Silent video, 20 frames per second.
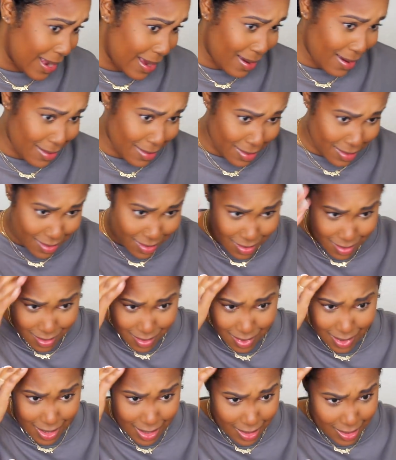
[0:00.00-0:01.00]
down.
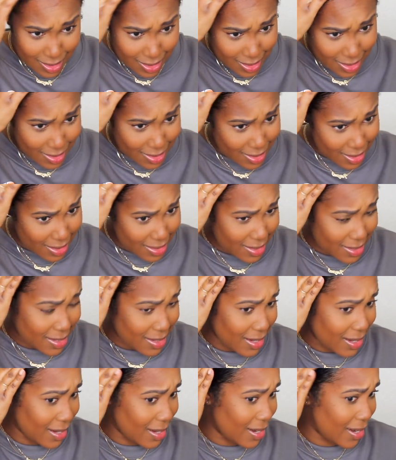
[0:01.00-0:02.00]
It's it's
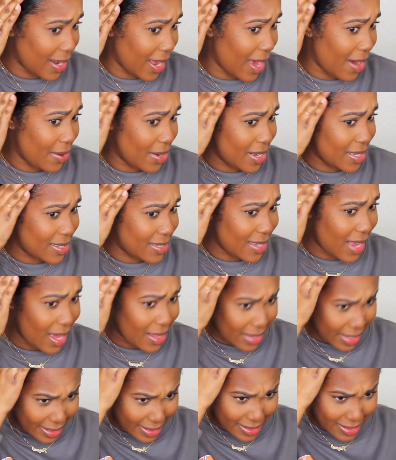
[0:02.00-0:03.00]
slicking it down. It's
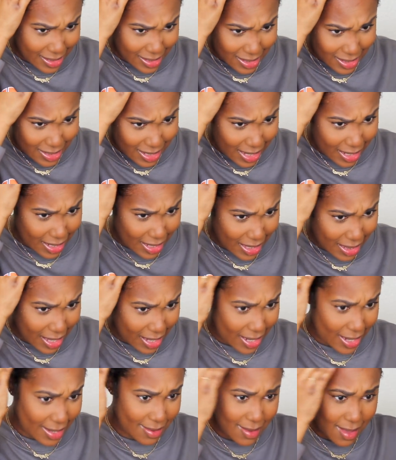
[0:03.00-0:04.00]
not like sticky
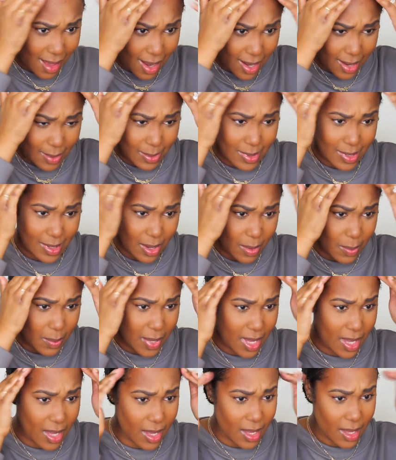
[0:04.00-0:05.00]
like I thought it was gonna
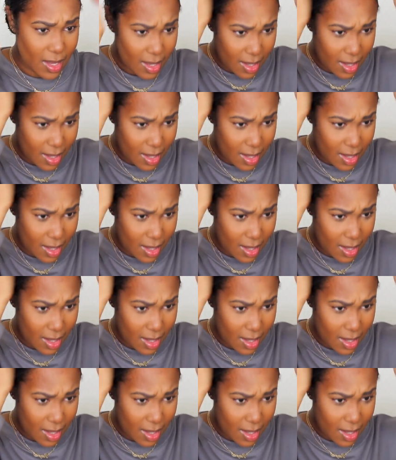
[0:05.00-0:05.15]
be.